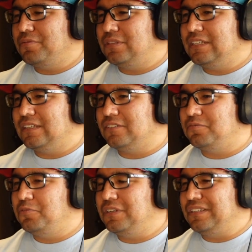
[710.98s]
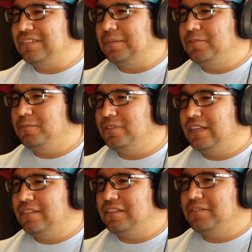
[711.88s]
would think that it's more acceptable
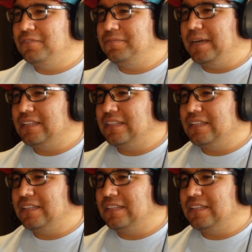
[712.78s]
now than it was back